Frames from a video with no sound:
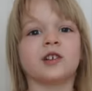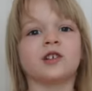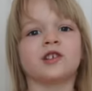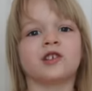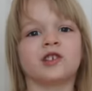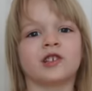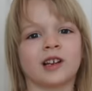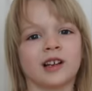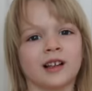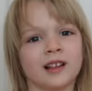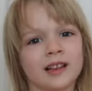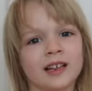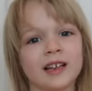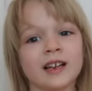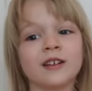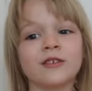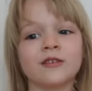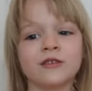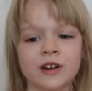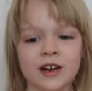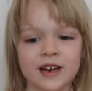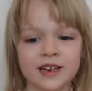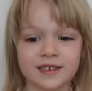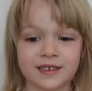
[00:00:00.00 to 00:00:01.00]
Sheila and
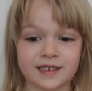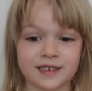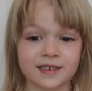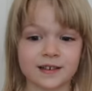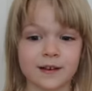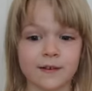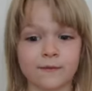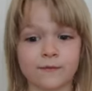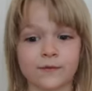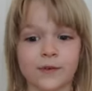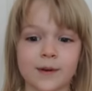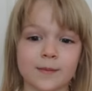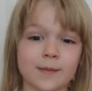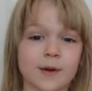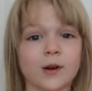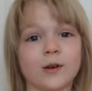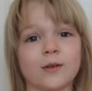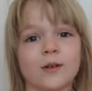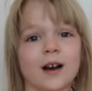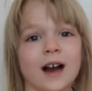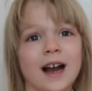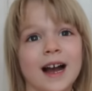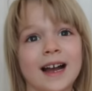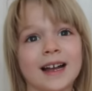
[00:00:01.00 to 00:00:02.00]
Grace from
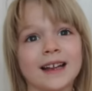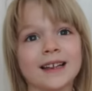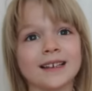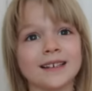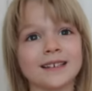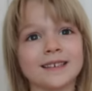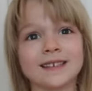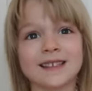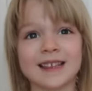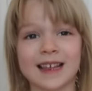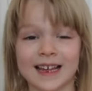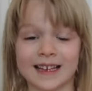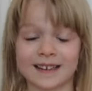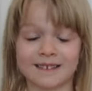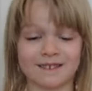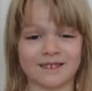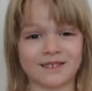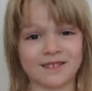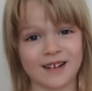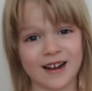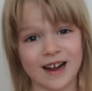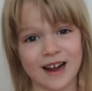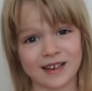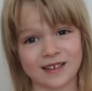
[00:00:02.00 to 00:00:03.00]
Ohio, thanks
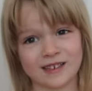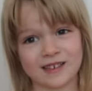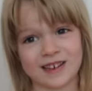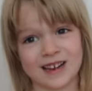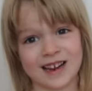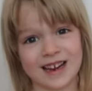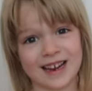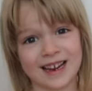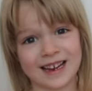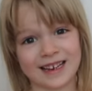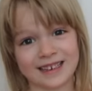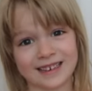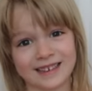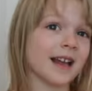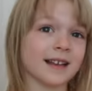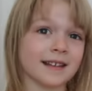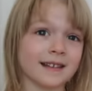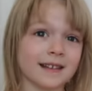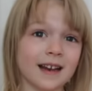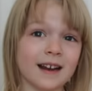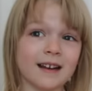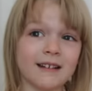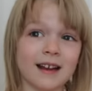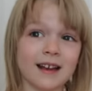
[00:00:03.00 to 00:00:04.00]
for watching.
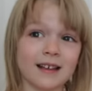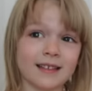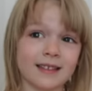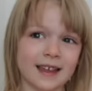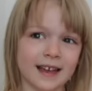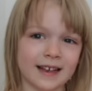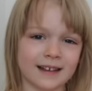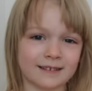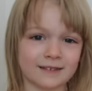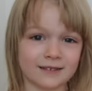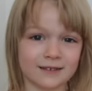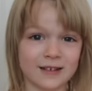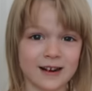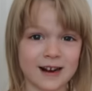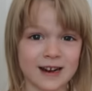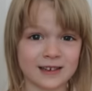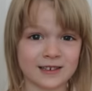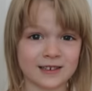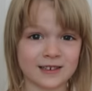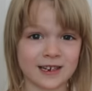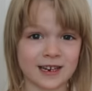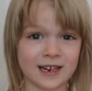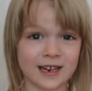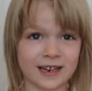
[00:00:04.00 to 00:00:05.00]
Sarah, thanks for
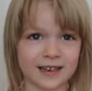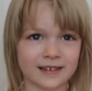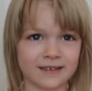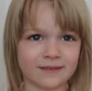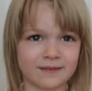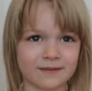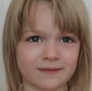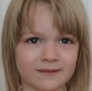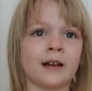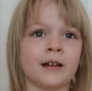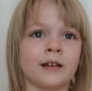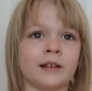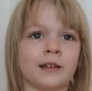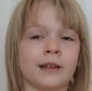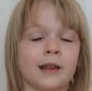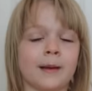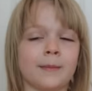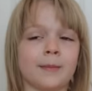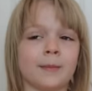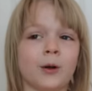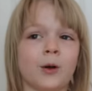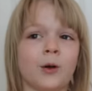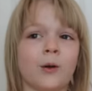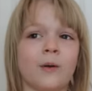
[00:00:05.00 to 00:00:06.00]
watching.
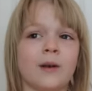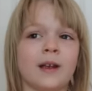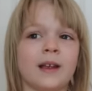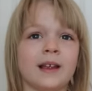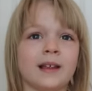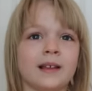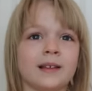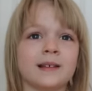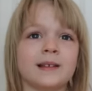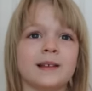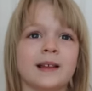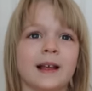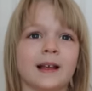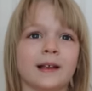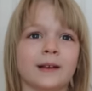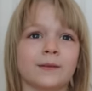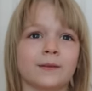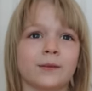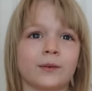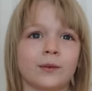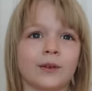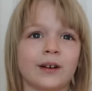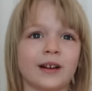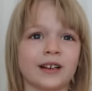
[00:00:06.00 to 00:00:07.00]
Lip Queen, thanks
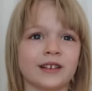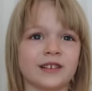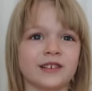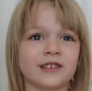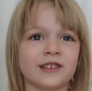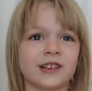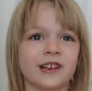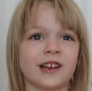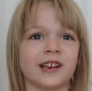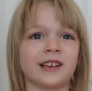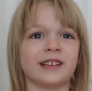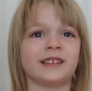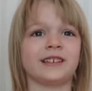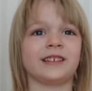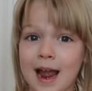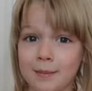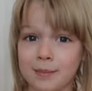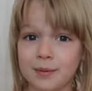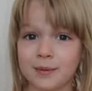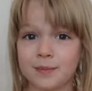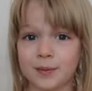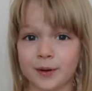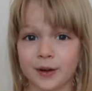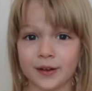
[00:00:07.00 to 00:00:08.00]
for watching.
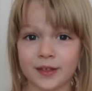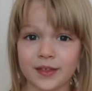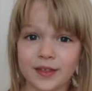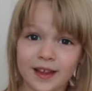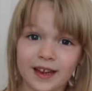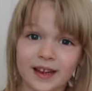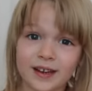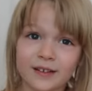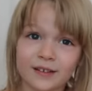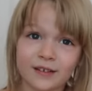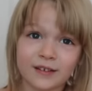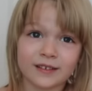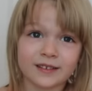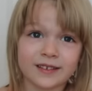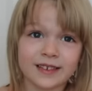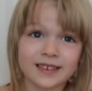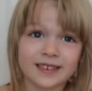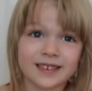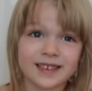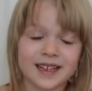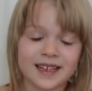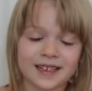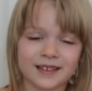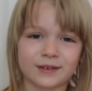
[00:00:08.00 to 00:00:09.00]
Happy Birthday
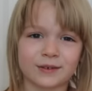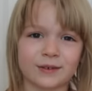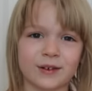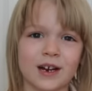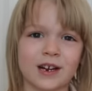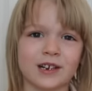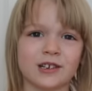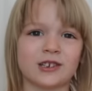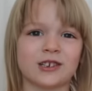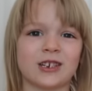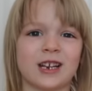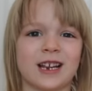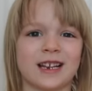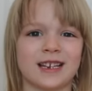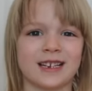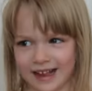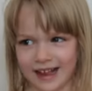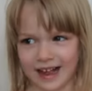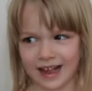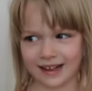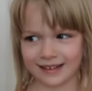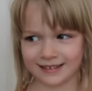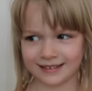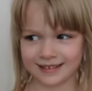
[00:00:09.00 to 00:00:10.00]
Golden, thanks for watching.
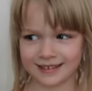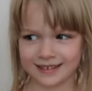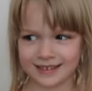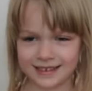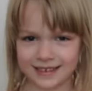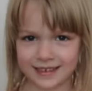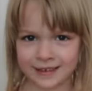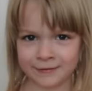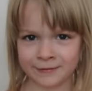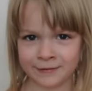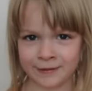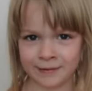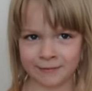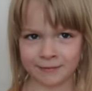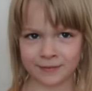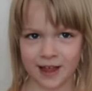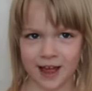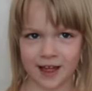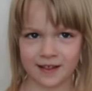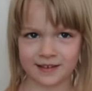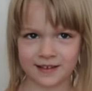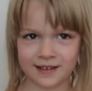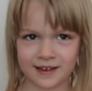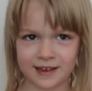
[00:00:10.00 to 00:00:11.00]
Elsie from
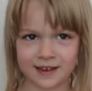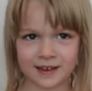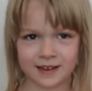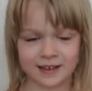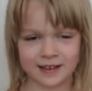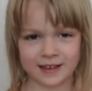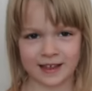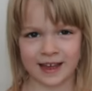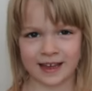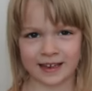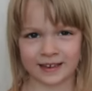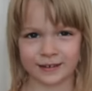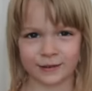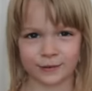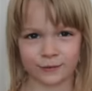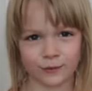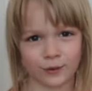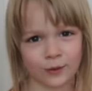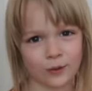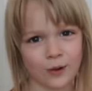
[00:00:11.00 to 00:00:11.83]
London, thanks for